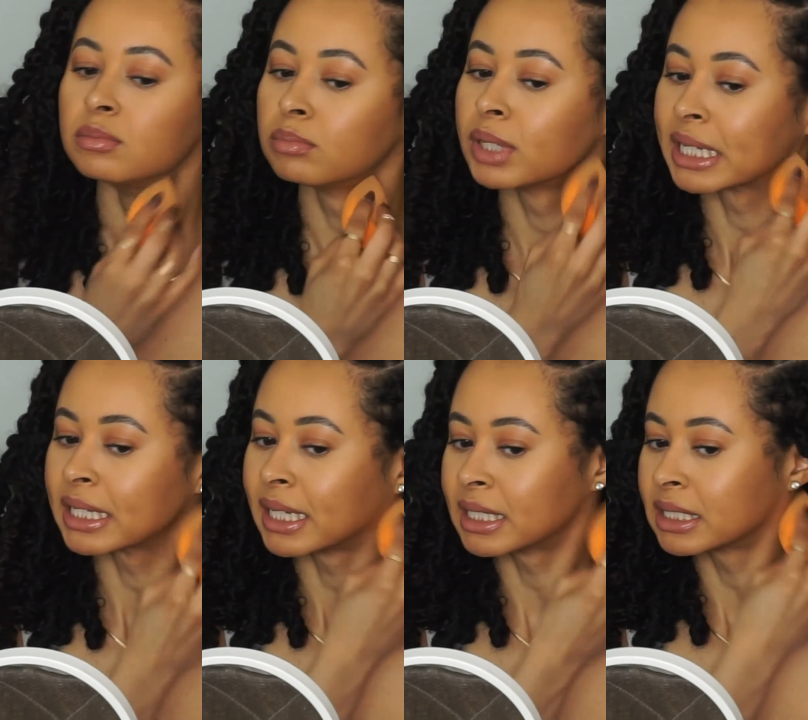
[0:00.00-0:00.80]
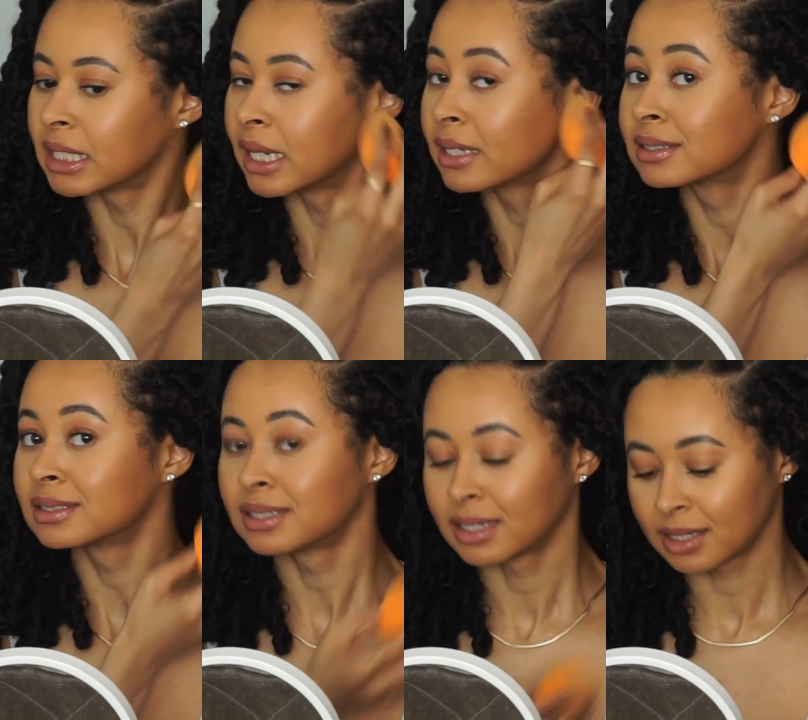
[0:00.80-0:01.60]
Bring it down your neck to
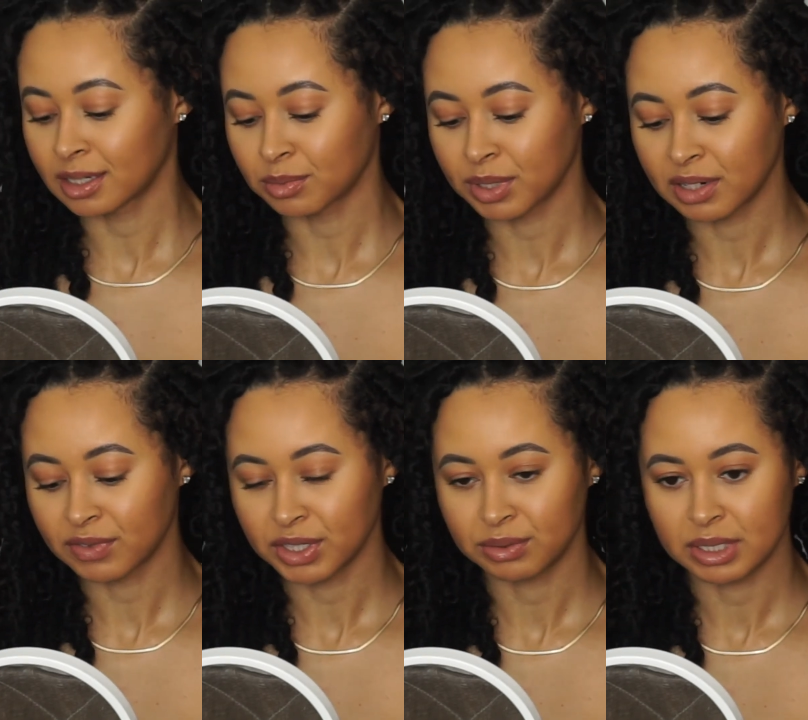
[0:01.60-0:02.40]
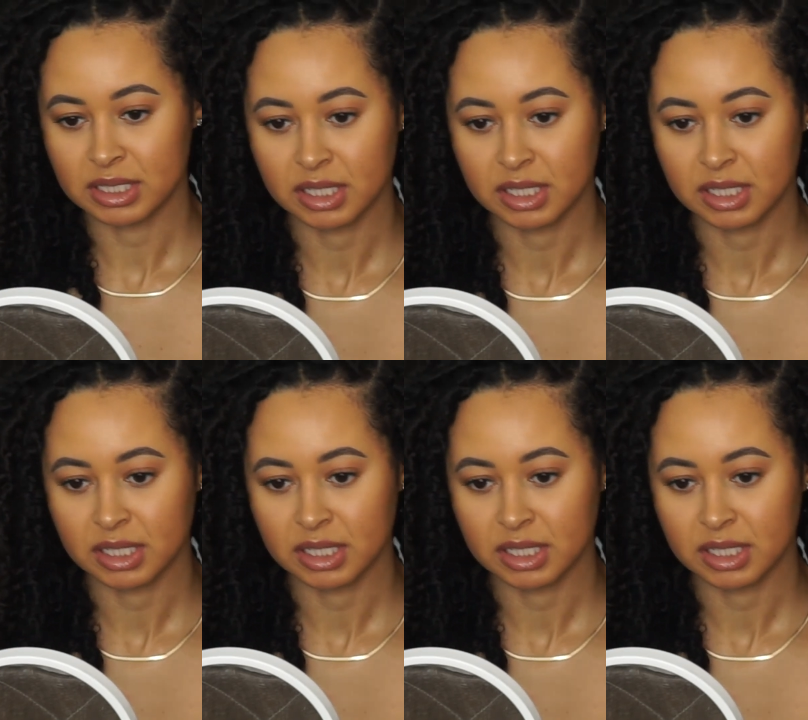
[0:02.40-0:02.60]
your ear, wherever you need to